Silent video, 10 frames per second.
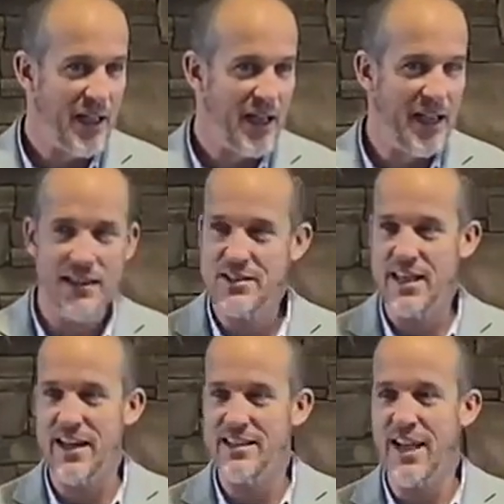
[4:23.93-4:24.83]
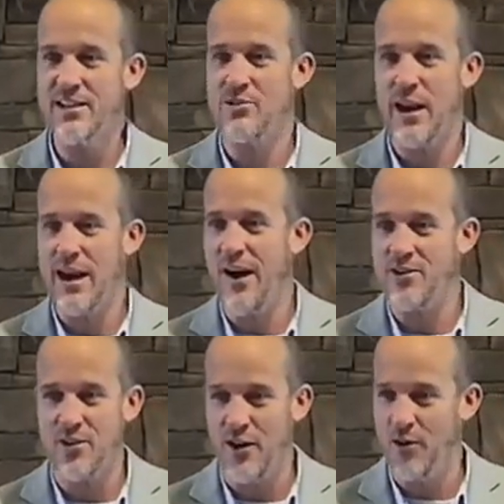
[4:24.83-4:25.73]
in the state of Texas right now and
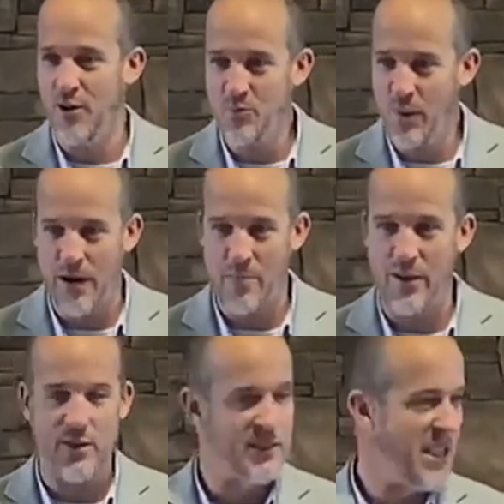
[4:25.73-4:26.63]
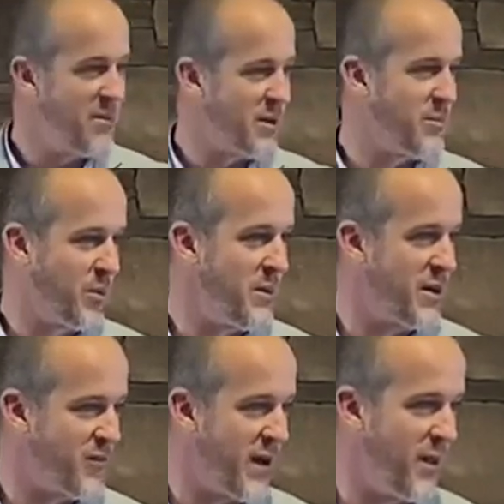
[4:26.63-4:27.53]
start a Lord's Prayer, and I bet the team could pretty
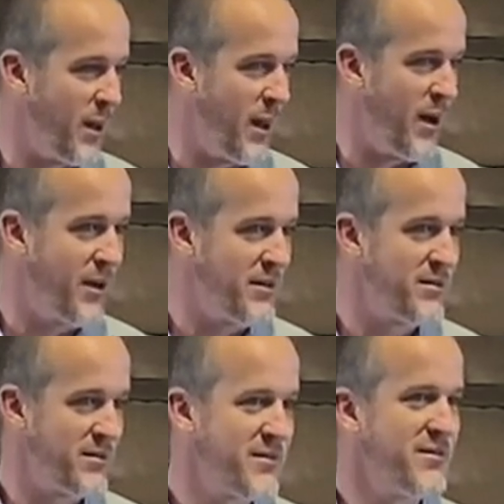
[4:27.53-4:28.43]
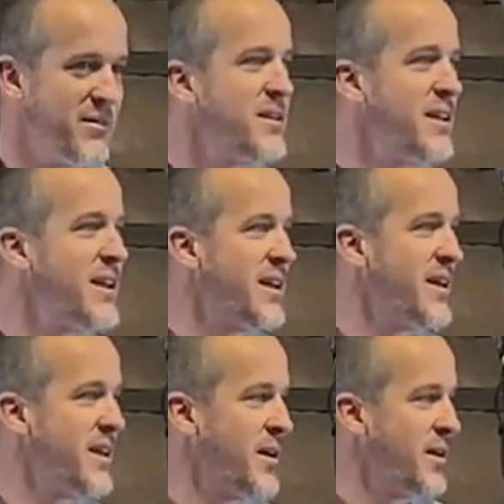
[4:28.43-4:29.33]
much follow along.
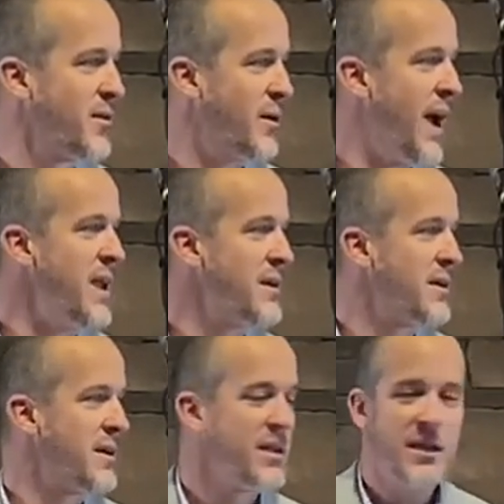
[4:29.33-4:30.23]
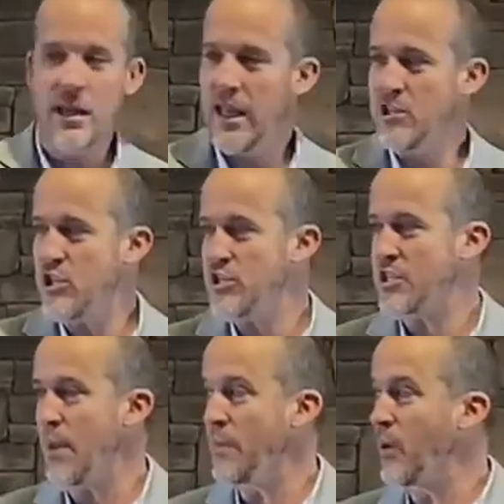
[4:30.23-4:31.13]
Right? It's just
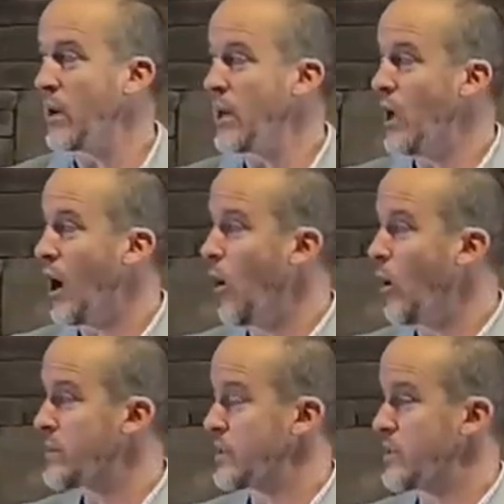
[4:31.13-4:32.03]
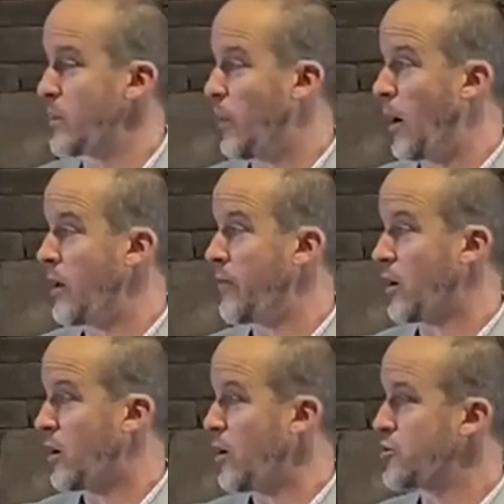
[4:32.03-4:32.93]
something we know. It's, it's a part of our
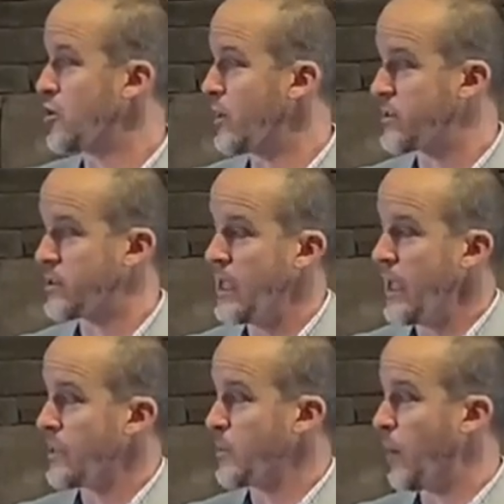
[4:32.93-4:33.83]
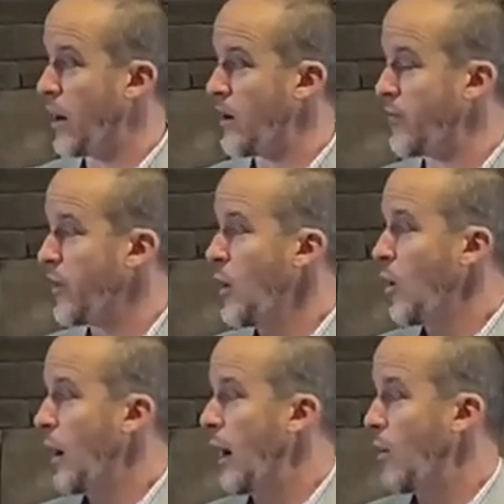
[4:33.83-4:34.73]
culture. It's, it's a part of,
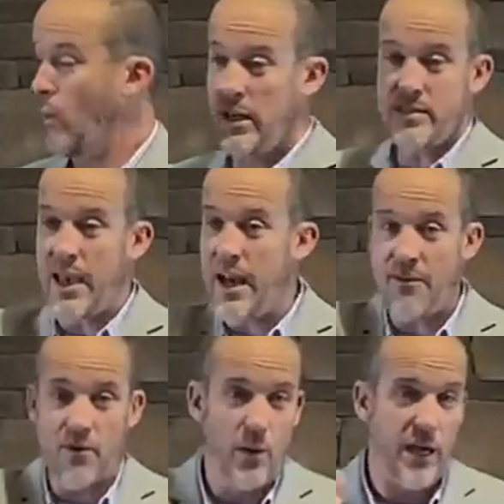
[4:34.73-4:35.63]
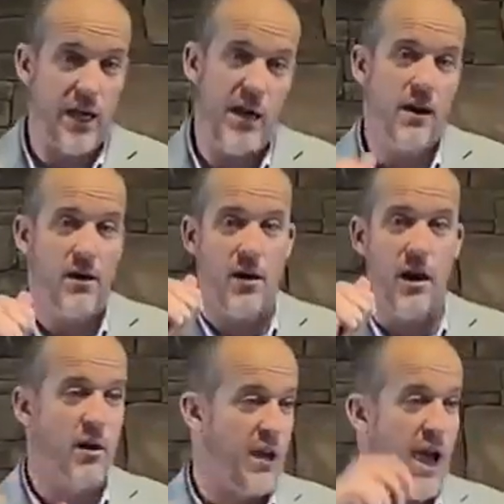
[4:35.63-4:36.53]
uh, we say it every week here.
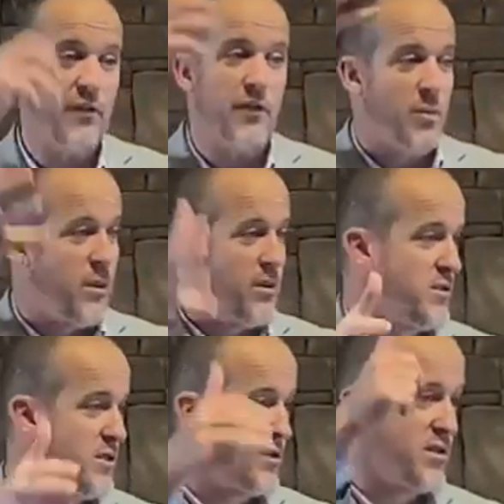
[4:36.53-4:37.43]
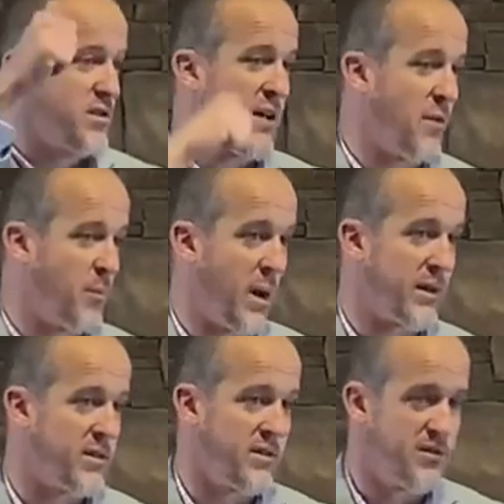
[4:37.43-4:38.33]
Our Catholic brothers and sisters have a
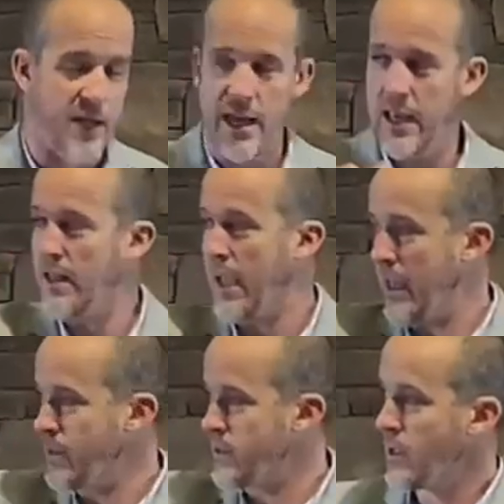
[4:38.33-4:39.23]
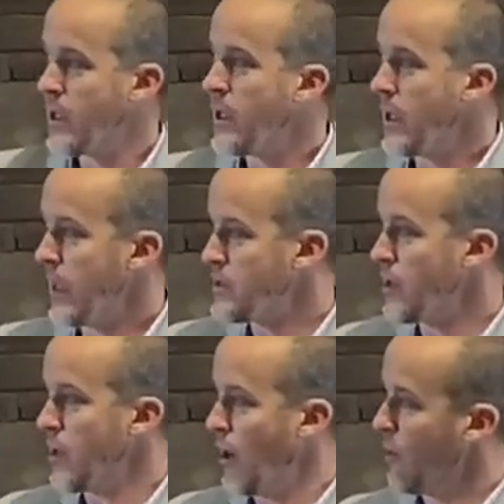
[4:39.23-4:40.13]
practice of saying it. Like it's, it's a
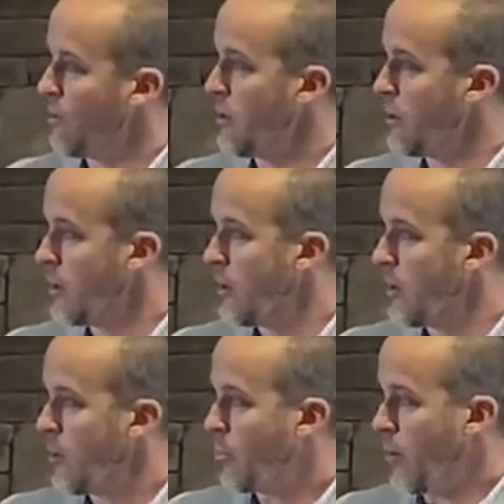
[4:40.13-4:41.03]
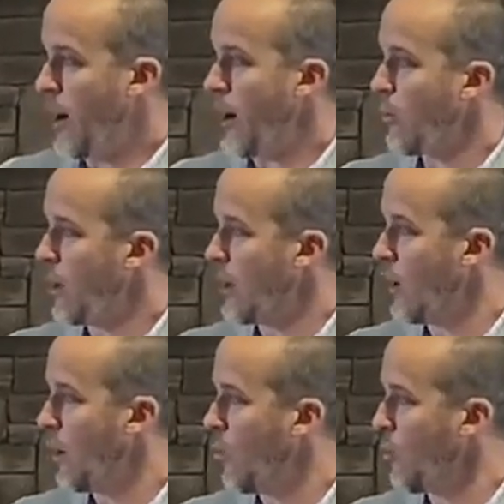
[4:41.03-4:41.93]
known prayer, we
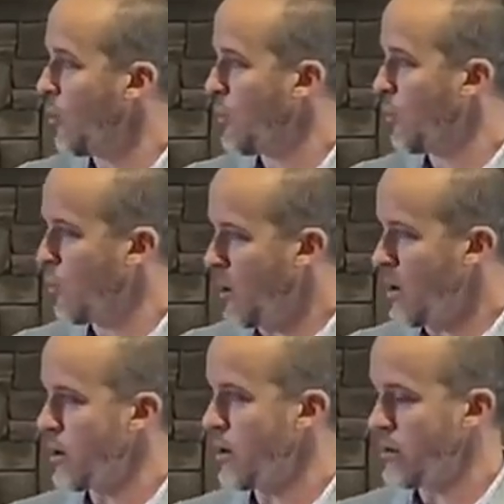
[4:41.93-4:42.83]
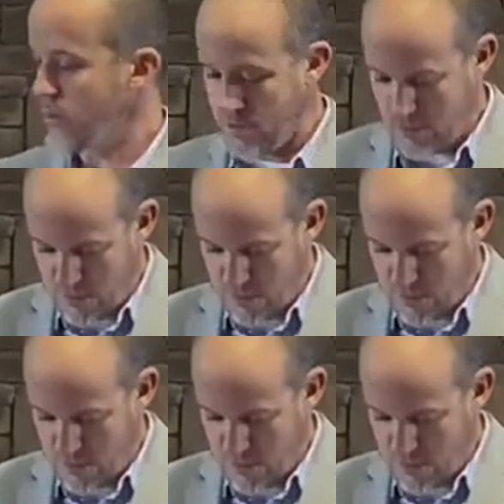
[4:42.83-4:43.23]
know the words,